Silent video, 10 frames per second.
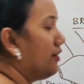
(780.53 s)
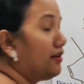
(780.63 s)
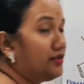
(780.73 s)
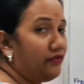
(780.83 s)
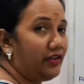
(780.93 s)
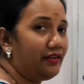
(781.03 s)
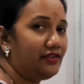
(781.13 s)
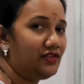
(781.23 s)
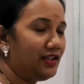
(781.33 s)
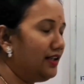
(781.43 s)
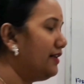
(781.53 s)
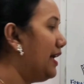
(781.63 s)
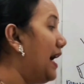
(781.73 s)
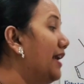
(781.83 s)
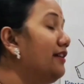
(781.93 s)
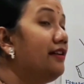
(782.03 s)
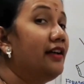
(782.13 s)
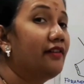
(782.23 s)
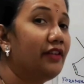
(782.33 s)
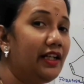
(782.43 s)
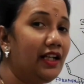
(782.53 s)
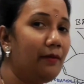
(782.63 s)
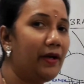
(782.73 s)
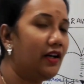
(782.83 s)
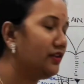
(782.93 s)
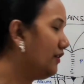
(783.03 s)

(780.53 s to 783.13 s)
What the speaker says: glossopharyngeal and cranial part